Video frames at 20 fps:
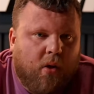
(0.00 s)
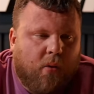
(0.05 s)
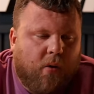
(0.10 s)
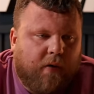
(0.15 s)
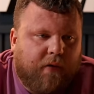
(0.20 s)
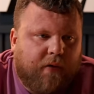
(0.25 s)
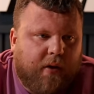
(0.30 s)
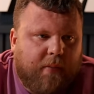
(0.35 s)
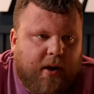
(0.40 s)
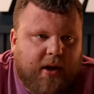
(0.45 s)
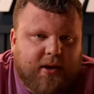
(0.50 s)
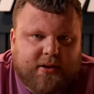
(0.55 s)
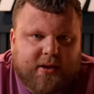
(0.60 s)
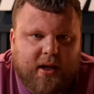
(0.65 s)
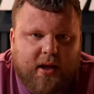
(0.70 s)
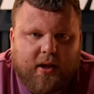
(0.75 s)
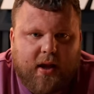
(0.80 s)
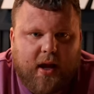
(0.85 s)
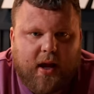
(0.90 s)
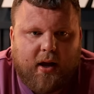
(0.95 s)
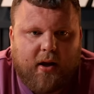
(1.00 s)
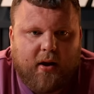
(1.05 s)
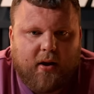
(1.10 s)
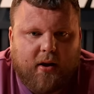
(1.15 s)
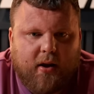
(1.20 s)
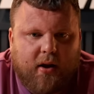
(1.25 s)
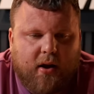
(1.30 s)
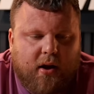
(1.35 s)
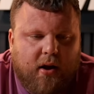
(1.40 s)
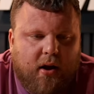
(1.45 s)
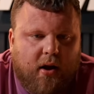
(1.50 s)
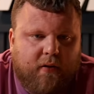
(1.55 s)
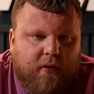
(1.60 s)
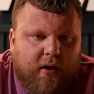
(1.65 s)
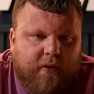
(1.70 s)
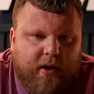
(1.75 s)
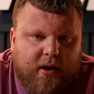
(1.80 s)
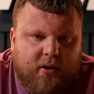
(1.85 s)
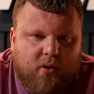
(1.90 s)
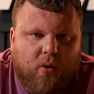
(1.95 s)
with a mindset that, you know,
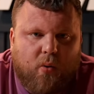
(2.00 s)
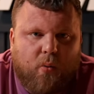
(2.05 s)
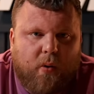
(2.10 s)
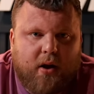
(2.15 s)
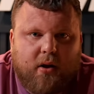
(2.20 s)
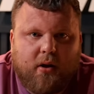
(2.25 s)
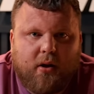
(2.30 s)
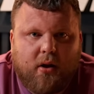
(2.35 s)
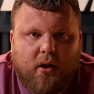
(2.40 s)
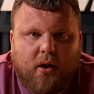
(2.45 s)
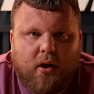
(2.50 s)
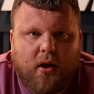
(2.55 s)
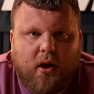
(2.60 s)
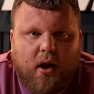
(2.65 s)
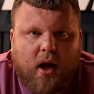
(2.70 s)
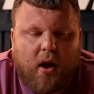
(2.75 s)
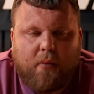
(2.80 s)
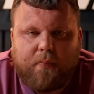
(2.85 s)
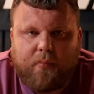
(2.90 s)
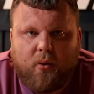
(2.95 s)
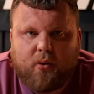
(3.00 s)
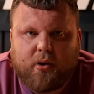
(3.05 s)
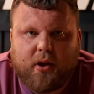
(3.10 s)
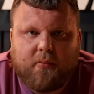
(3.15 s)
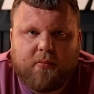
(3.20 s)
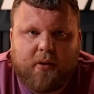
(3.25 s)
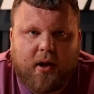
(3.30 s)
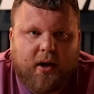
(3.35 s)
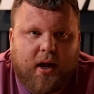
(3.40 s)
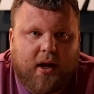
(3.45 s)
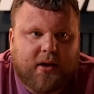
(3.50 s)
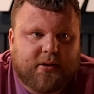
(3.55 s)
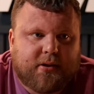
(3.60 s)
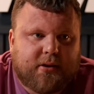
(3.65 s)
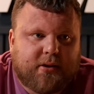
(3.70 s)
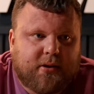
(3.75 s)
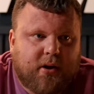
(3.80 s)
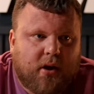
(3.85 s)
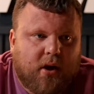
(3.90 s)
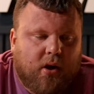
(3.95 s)
if I don't win, I'll podium, and
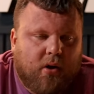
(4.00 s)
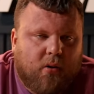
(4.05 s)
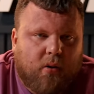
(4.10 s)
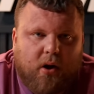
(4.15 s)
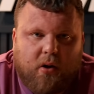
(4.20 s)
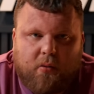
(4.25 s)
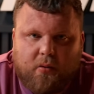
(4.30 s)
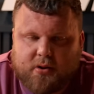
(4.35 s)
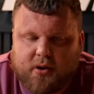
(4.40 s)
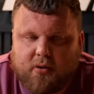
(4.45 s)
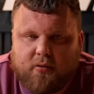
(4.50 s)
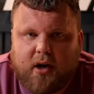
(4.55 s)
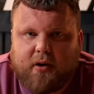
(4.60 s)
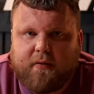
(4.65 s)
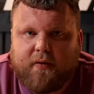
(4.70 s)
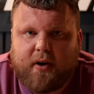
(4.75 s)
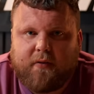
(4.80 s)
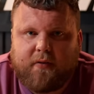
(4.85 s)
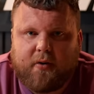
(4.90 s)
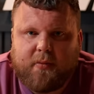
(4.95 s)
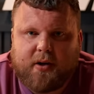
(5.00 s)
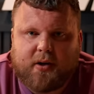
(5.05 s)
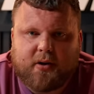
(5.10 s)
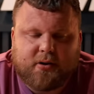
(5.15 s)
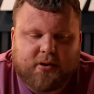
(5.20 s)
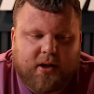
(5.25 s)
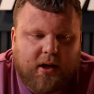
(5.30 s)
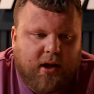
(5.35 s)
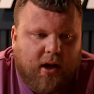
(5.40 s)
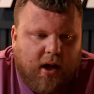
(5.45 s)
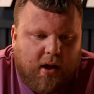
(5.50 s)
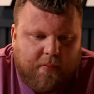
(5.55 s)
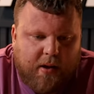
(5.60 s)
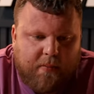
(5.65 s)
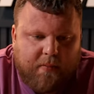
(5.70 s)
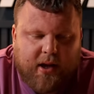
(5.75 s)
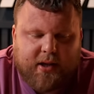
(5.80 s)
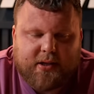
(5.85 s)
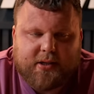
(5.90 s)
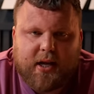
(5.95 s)
that's was the right thing for me to say. My
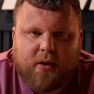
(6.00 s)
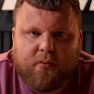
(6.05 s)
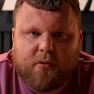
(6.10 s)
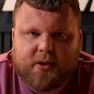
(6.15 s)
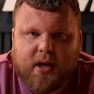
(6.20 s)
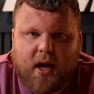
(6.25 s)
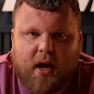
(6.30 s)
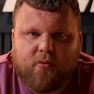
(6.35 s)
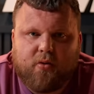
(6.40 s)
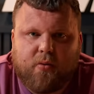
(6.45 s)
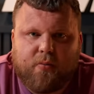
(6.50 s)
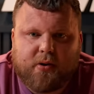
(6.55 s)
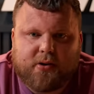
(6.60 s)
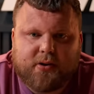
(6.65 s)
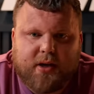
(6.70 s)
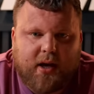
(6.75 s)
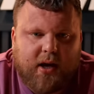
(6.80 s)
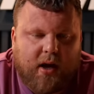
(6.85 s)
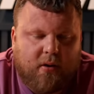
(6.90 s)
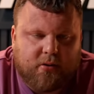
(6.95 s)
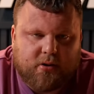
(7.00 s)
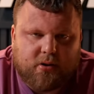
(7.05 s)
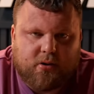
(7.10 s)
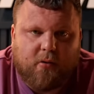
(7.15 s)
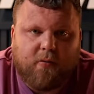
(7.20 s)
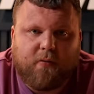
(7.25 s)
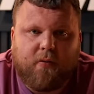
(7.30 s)
mindset was 100%. I was so